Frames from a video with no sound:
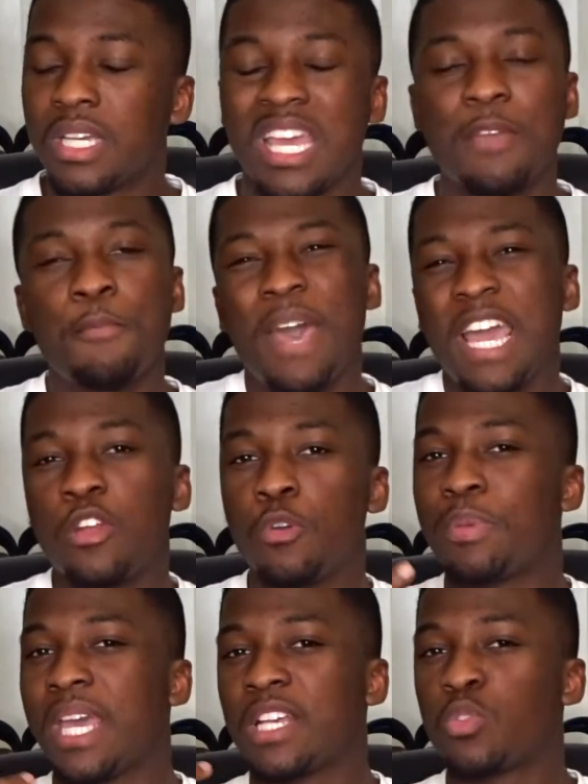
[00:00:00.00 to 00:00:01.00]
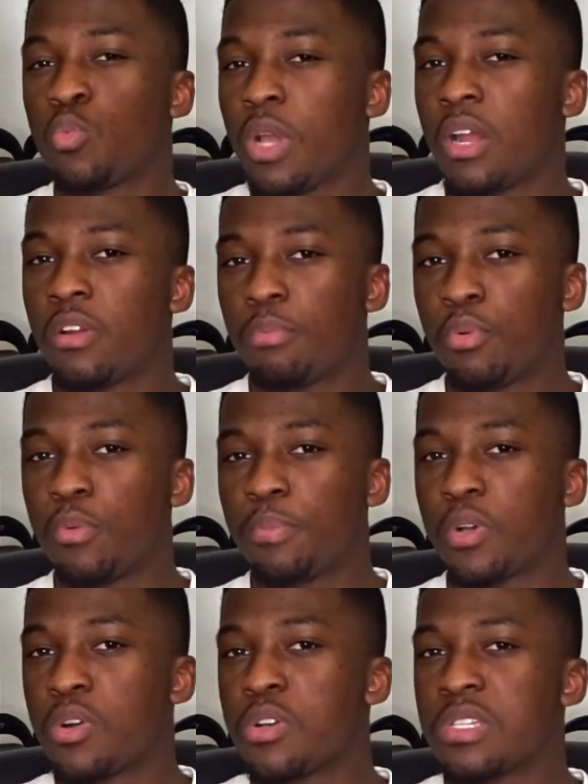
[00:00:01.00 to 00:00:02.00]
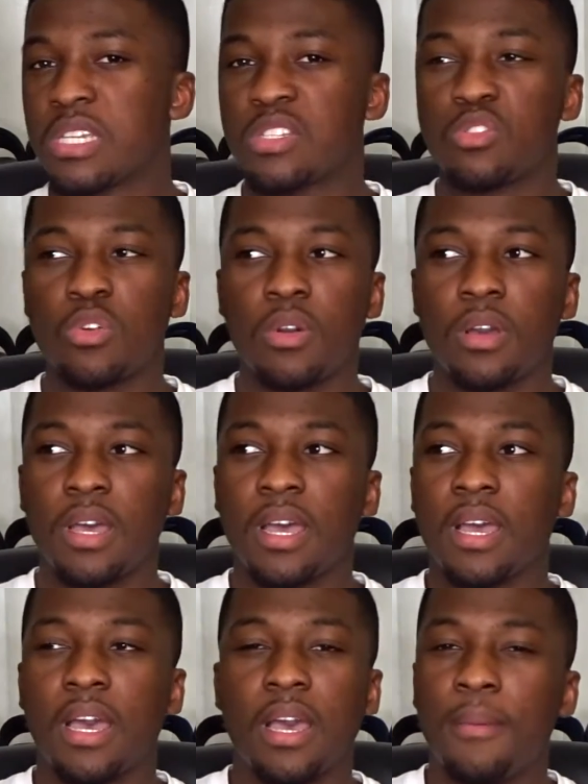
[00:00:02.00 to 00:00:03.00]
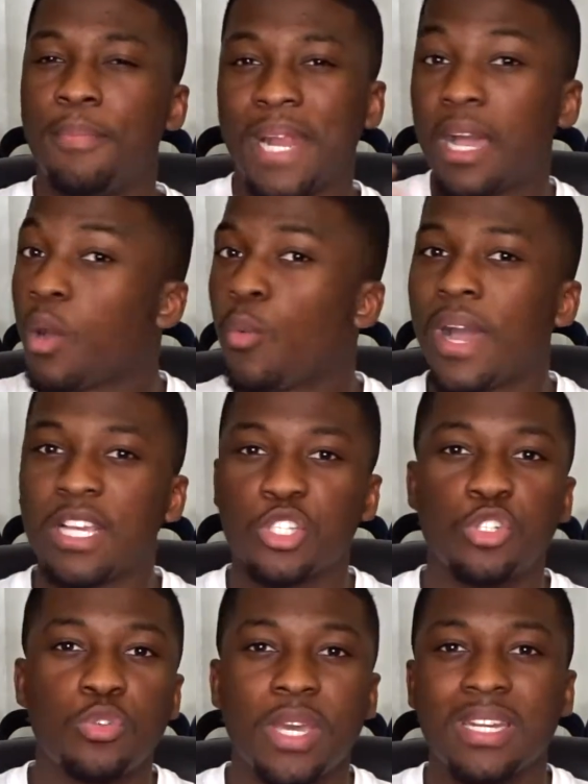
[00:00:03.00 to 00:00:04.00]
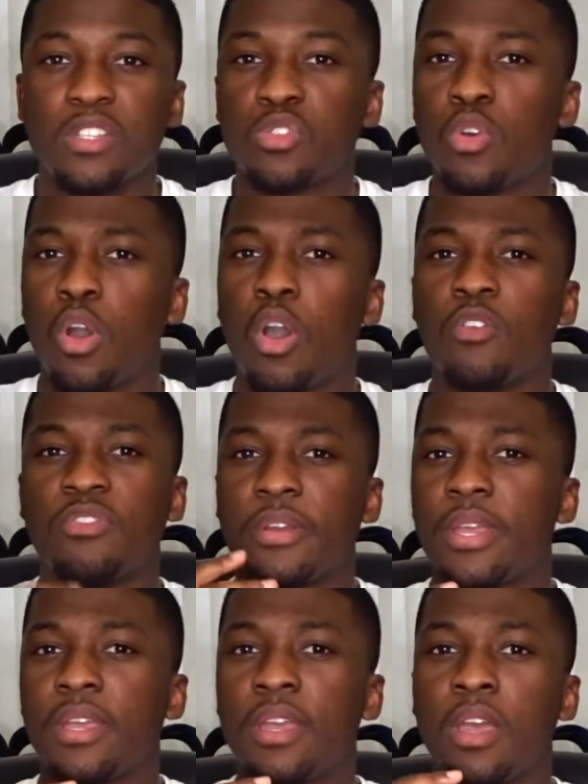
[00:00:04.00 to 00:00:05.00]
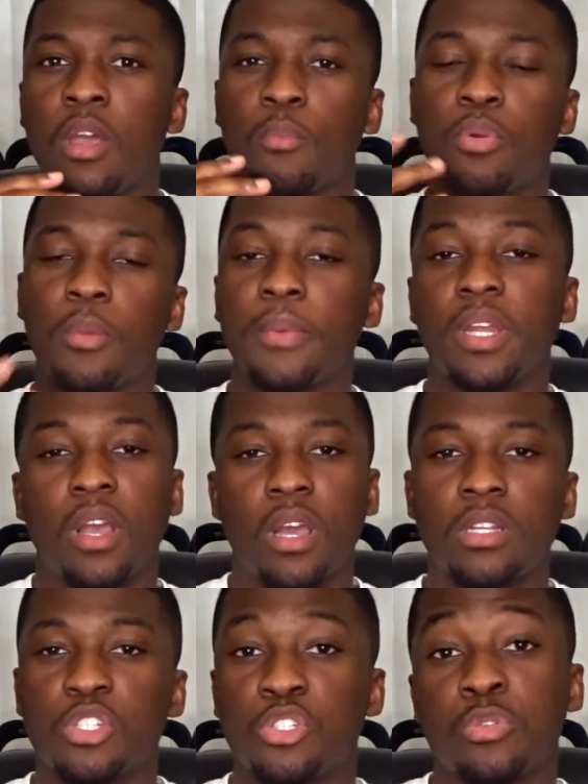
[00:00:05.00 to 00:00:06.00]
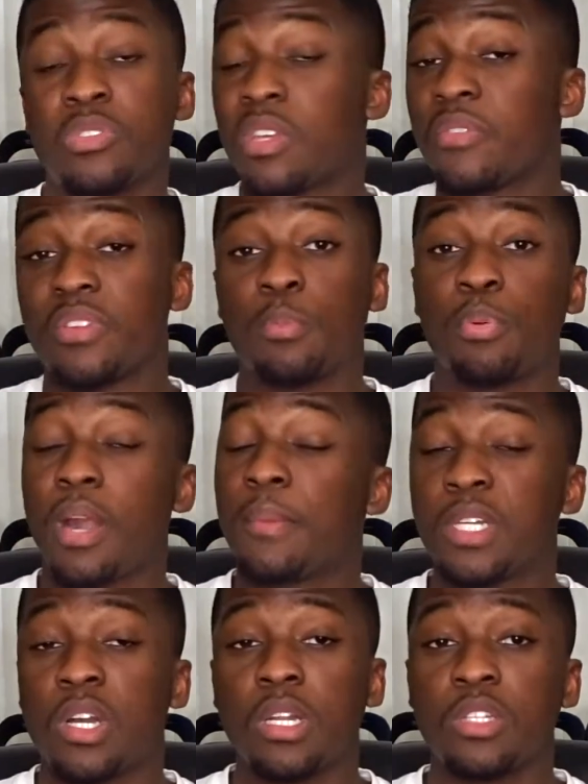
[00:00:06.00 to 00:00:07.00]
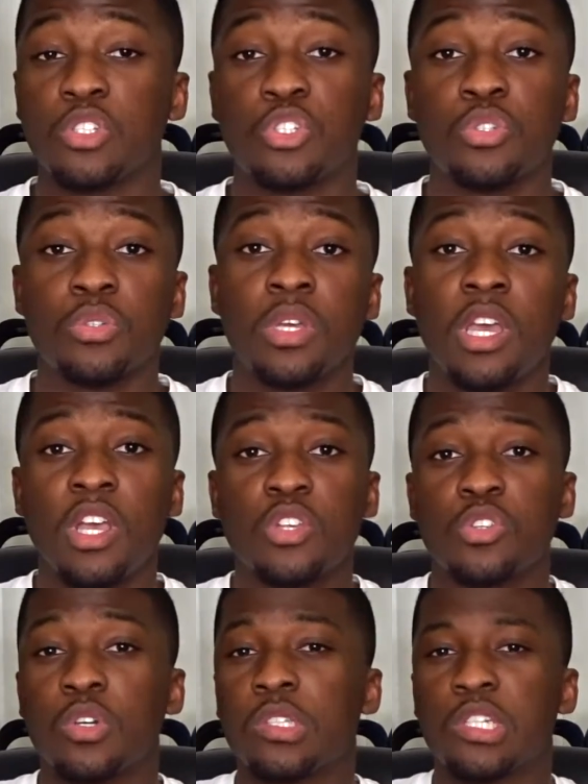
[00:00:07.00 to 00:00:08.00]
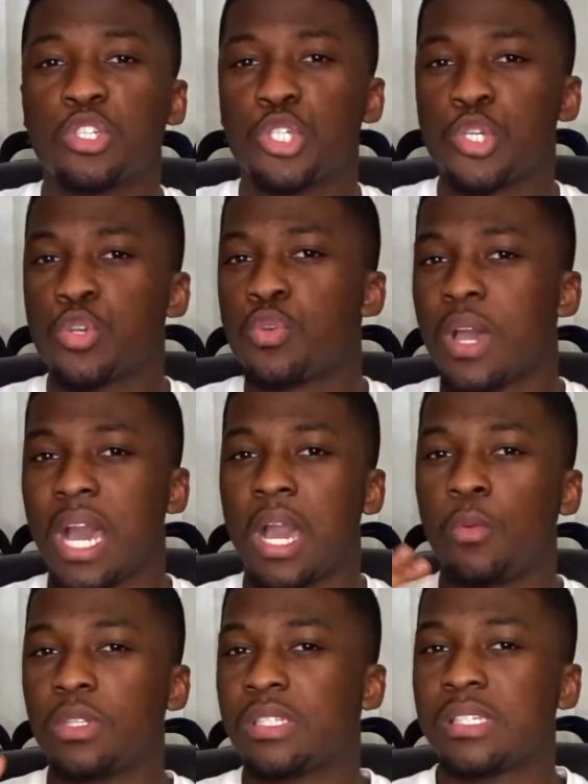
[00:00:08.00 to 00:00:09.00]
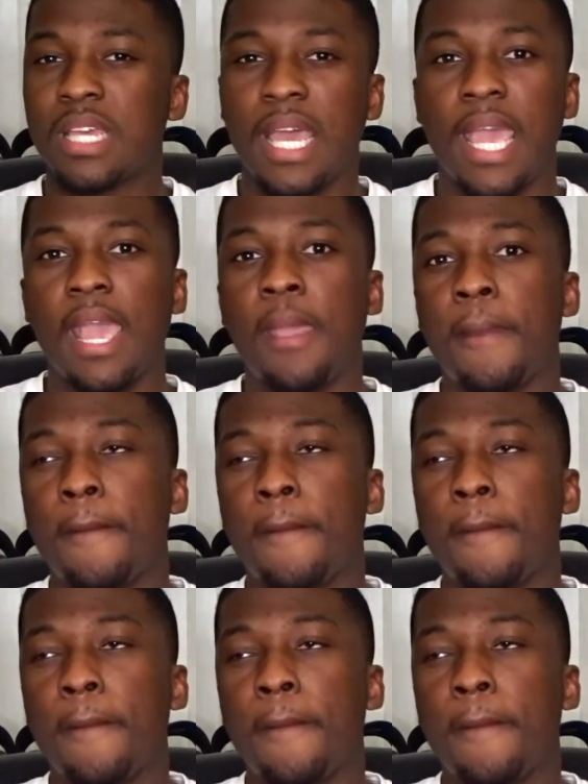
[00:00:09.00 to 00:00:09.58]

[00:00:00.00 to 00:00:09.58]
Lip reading: it might not be as wearable because it's not a black and white shoe and it's not a very prominent color shoe. It's not even a primary colored shoe. So the shoe, I would say,